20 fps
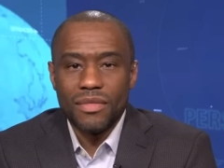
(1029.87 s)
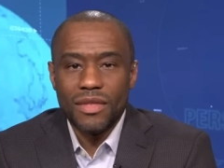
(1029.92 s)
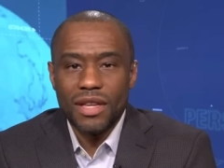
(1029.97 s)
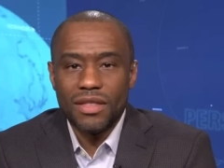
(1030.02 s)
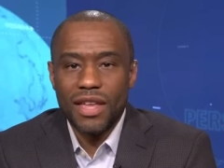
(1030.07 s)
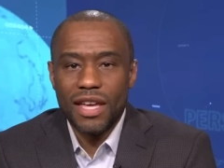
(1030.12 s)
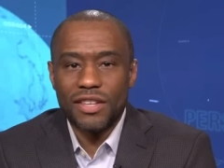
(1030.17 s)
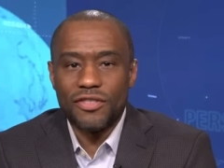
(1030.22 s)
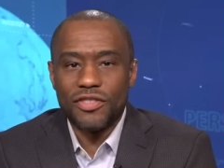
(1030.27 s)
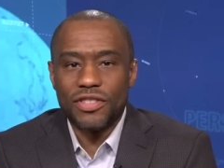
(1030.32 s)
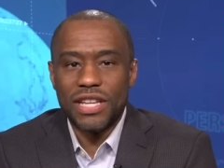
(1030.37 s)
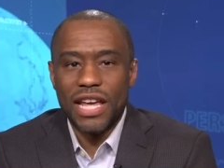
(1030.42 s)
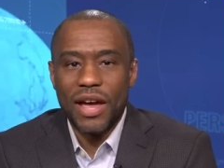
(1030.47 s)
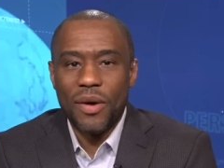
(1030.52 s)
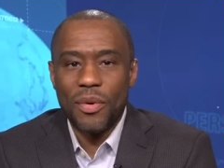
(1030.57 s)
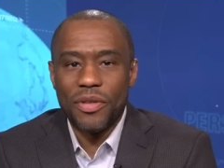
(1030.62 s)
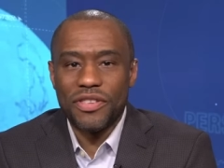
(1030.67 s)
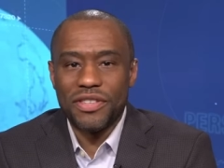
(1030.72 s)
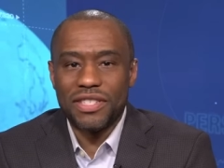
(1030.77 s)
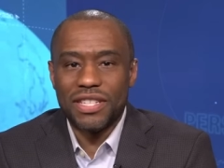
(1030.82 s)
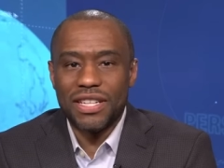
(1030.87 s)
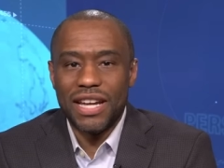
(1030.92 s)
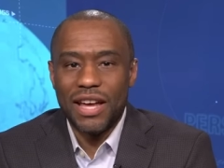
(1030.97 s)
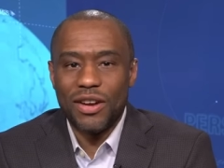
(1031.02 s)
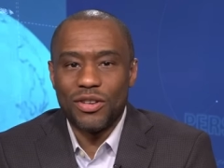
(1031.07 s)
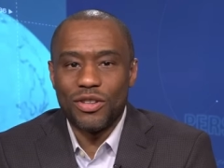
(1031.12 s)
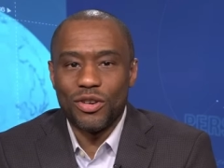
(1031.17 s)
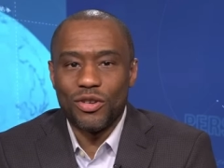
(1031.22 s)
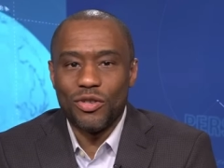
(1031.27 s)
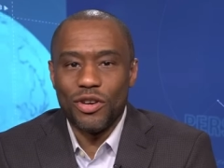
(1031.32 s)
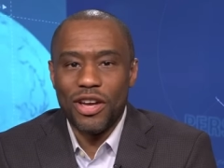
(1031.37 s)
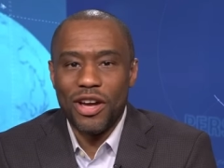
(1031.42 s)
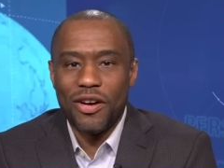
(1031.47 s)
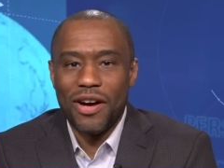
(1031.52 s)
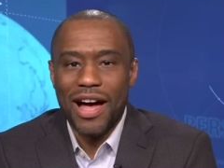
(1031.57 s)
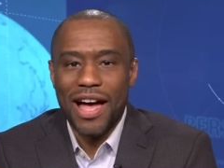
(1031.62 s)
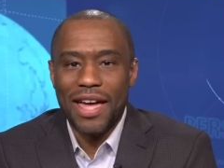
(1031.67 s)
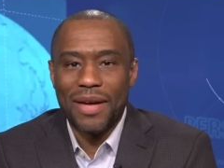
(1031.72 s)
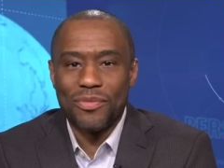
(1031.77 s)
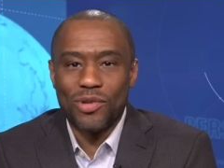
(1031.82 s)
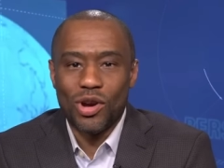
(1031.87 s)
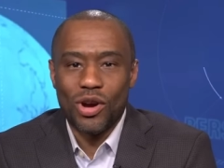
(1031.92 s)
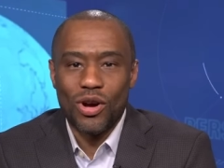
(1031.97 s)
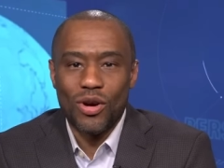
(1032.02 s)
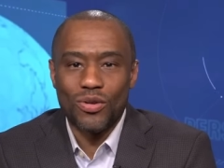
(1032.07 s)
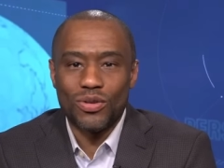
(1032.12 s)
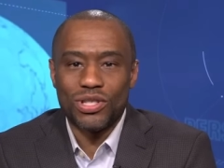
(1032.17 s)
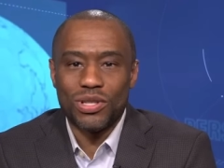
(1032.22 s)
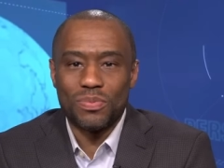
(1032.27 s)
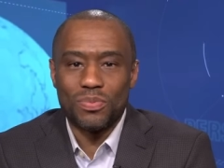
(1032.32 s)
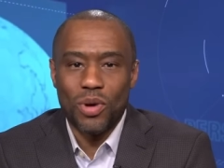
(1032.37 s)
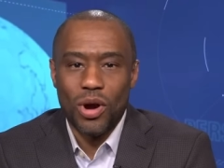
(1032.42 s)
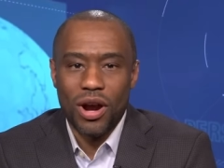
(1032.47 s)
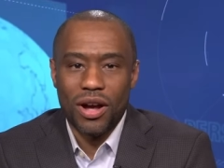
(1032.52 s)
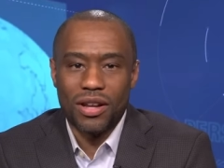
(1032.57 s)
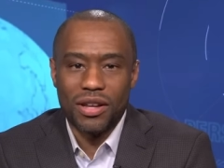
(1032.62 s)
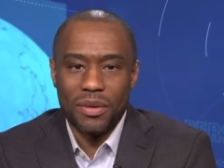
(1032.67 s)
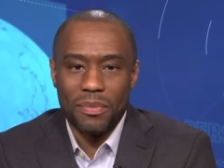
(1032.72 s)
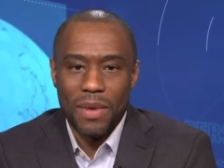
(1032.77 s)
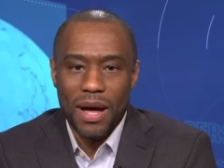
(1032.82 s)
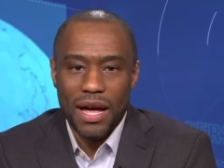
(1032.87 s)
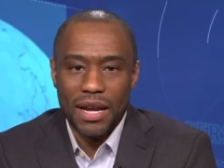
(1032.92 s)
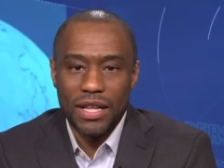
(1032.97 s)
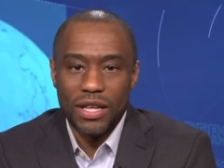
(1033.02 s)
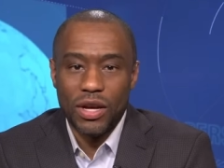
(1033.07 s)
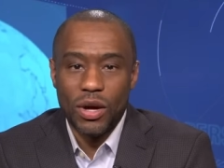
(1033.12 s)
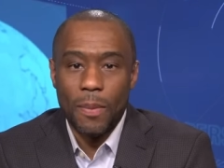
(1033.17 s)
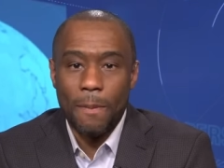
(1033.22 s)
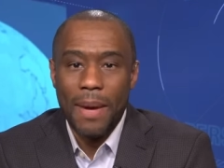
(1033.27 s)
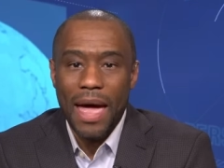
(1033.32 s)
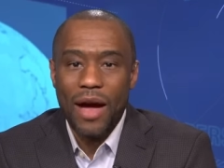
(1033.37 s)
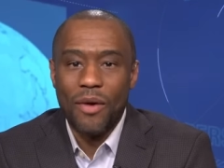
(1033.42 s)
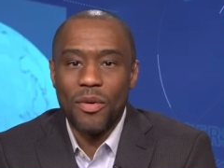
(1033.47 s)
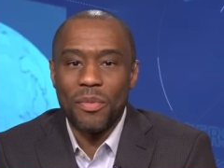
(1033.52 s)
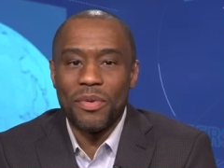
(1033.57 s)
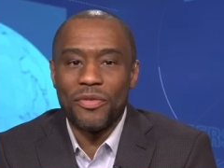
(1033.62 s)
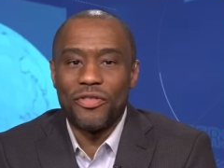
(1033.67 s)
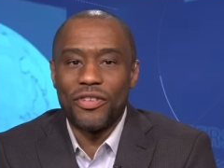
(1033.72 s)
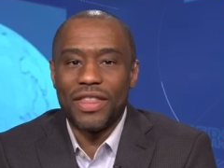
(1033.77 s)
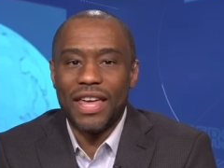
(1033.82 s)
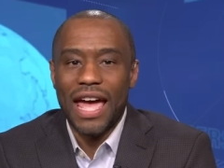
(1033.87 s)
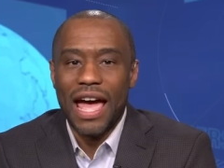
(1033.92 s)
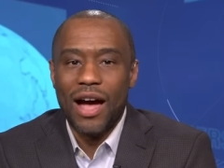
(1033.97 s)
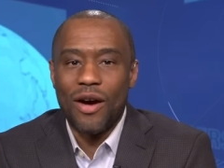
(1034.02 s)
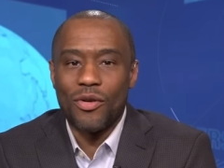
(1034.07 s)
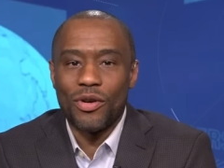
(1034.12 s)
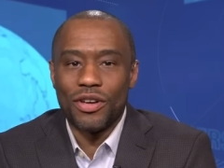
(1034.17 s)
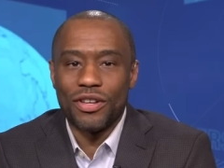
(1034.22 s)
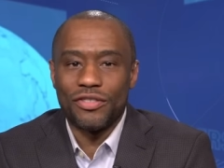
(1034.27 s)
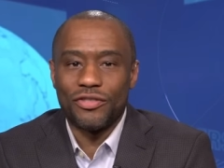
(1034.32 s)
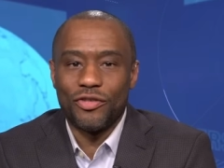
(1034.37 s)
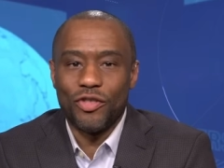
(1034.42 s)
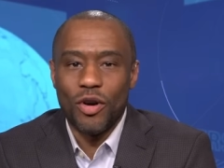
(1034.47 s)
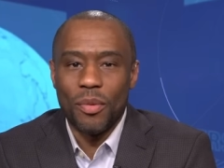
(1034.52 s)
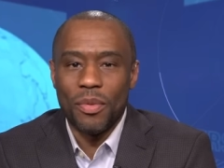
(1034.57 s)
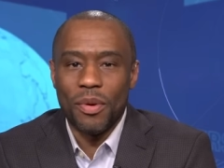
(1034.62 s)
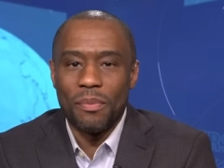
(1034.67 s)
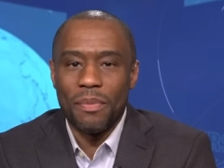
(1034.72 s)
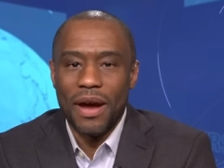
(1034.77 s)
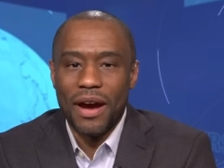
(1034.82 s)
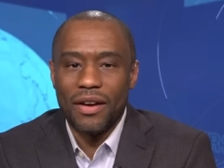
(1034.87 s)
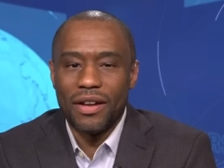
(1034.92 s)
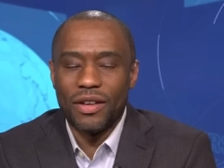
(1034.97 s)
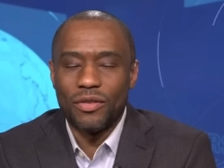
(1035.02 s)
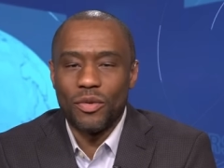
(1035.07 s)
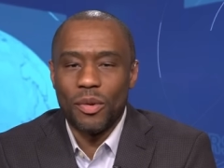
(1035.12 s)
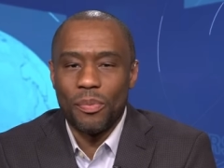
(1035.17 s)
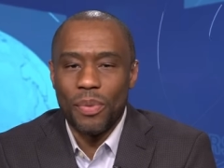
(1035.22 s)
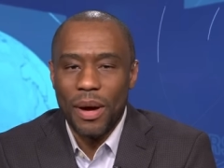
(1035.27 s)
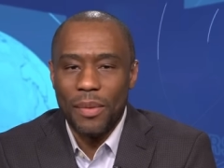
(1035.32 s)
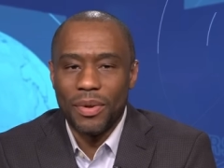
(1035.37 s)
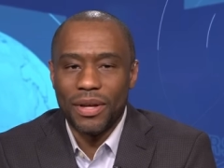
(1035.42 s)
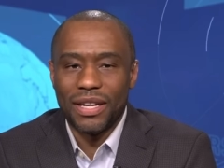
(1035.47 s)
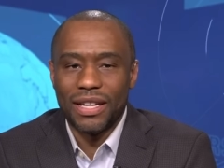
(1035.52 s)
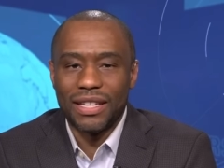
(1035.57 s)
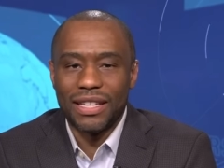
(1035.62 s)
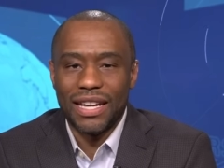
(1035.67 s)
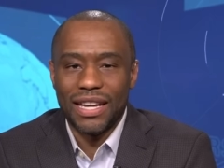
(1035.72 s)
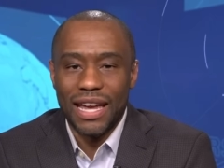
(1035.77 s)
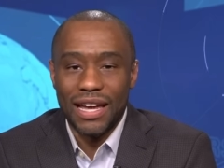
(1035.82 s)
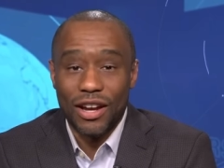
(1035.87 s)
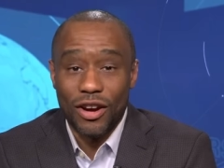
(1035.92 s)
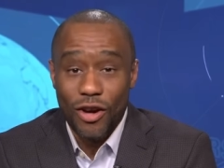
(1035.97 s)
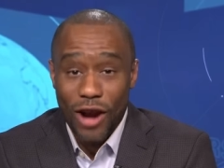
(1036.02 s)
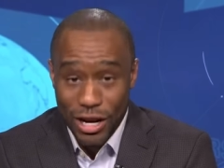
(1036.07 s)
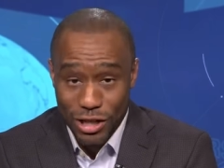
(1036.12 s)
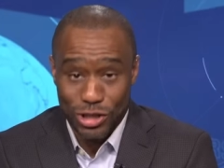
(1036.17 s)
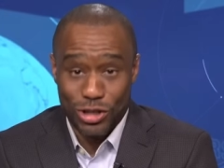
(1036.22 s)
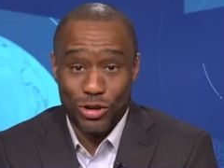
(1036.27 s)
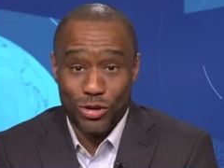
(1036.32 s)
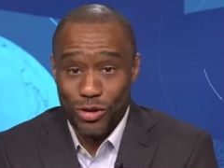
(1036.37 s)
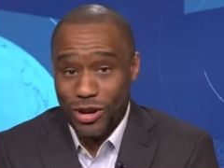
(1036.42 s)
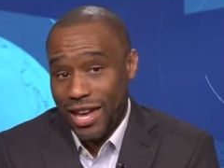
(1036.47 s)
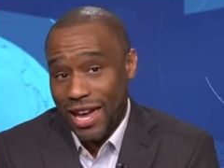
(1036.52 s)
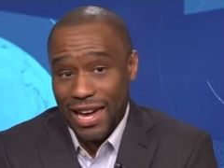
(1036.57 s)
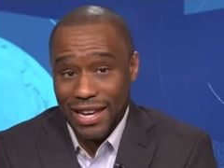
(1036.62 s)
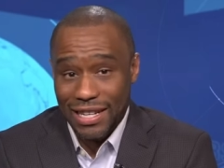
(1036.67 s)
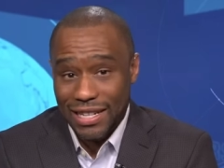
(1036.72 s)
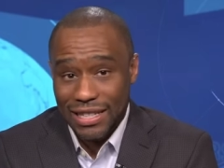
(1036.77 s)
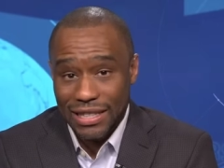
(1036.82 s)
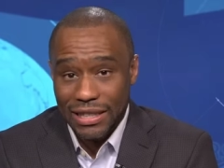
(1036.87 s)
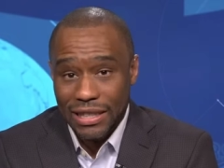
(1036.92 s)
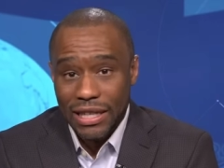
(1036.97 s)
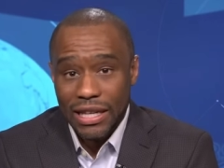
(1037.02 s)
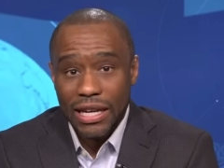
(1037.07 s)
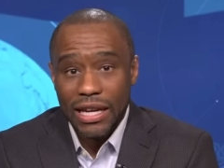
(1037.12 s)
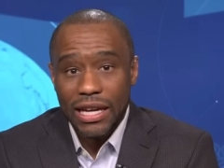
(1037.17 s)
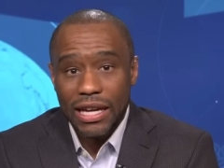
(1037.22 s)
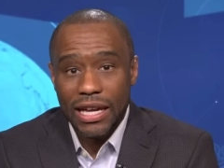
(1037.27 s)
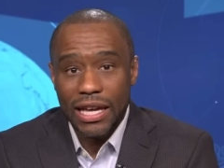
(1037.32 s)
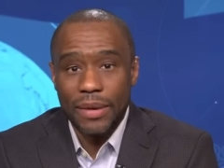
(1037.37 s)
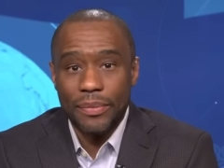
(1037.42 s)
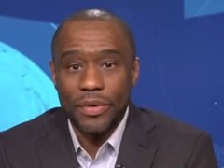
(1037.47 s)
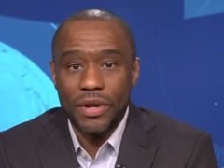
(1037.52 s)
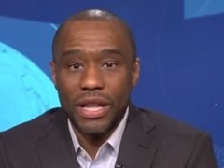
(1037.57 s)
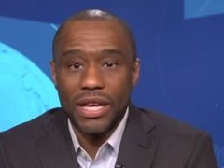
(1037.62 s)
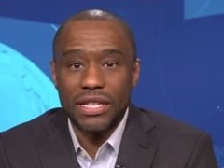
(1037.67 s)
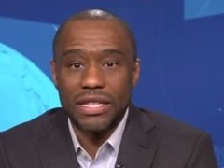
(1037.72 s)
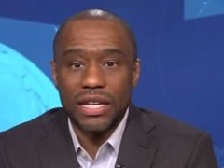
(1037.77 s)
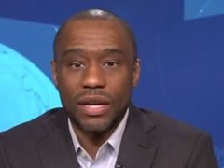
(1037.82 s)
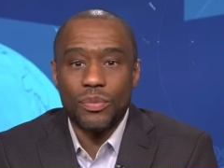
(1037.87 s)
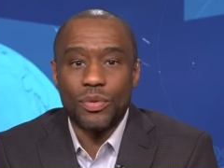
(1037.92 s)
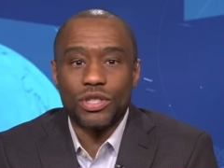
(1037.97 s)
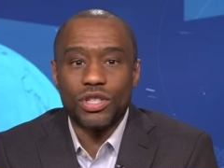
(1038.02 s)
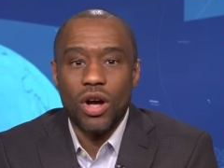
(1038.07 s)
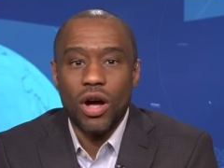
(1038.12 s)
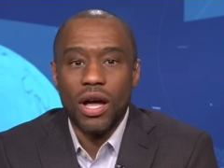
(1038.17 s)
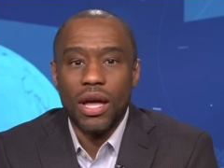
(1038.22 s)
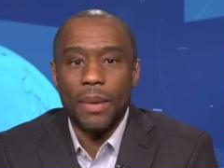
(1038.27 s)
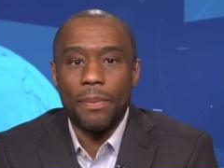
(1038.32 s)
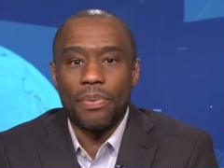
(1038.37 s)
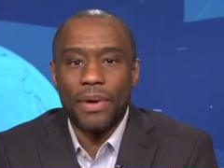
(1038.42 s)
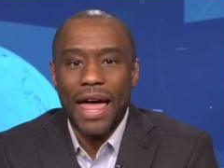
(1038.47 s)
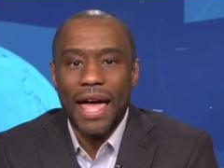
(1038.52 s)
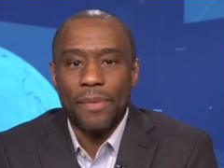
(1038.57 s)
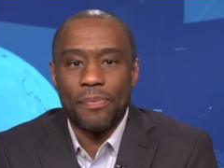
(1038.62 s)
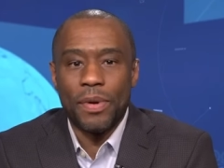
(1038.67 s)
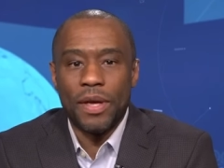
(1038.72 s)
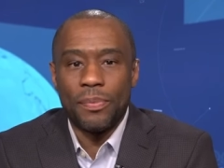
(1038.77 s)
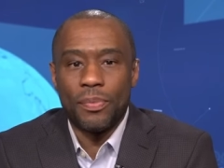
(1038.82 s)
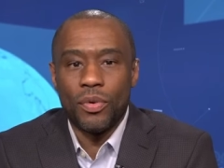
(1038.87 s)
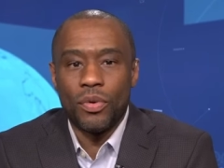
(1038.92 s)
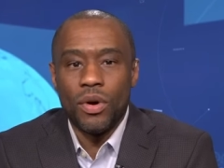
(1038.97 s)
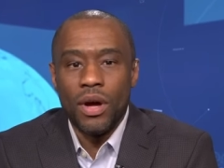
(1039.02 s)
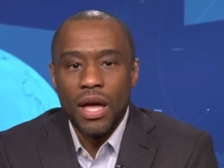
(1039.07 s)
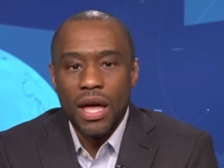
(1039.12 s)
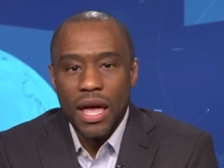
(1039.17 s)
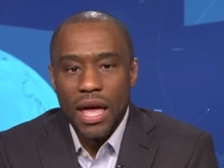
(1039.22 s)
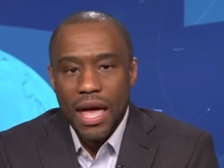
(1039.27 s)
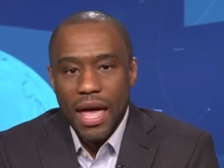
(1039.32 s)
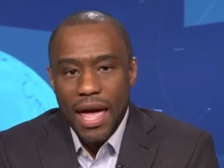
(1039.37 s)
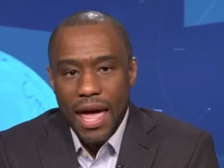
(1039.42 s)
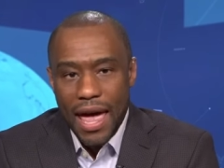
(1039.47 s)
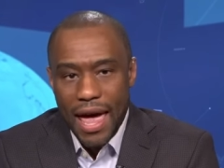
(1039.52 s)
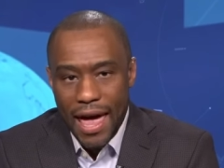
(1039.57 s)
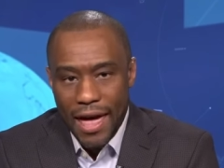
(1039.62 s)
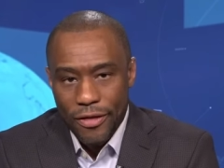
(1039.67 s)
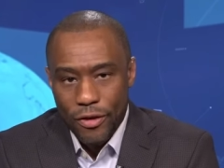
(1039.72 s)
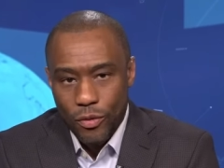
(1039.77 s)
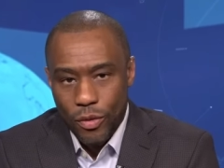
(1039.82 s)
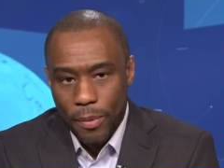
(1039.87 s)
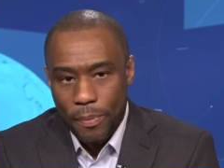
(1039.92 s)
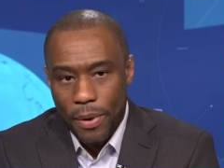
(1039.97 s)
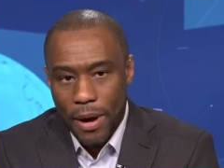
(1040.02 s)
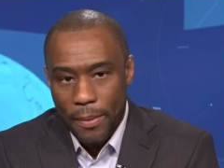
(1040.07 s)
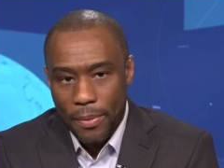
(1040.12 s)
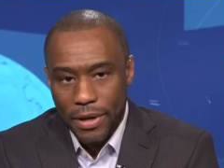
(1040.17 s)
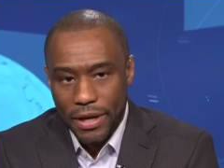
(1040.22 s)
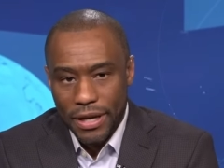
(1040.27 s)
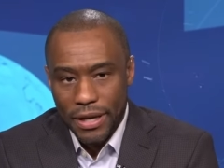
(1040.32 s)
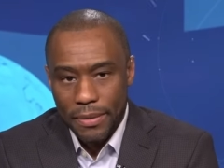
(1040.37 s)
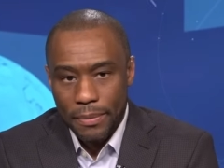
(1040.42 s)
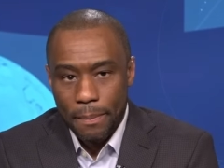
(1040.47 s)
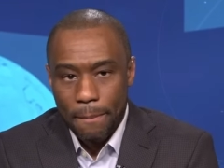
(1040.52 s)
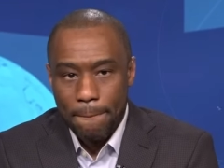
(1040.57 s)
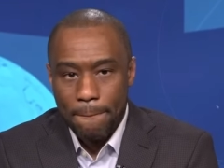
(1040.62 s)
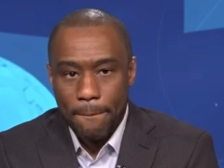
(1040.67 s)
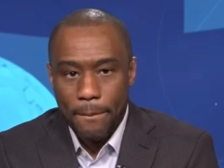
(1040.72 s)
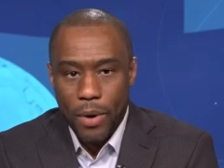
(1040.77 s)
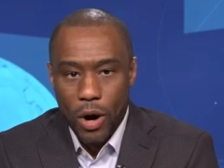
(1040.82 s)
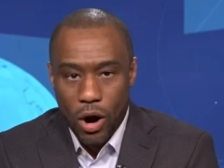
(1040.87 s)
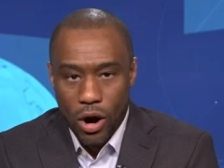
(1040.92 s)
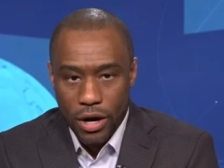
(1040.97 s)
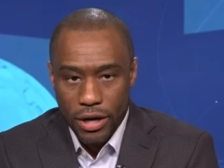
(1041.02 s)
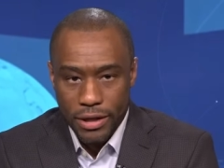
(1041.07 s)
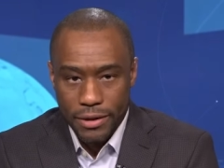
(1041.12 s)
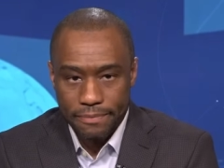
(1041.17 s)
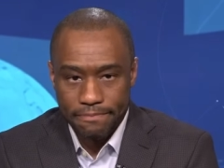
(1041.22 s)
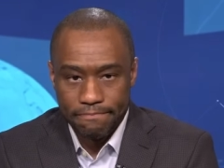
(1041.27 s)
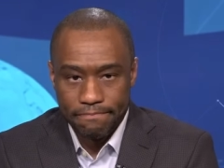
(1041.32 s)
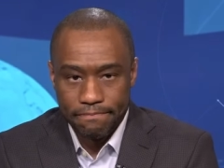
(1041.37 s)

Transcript: Thanks for staying with us tonight on theGrio. I am your host, Marc Lamont Hill. Back with me for the hour is former Maryland Republican congressional candidate Kim Klacik. And we're talking black people and the Republican Party.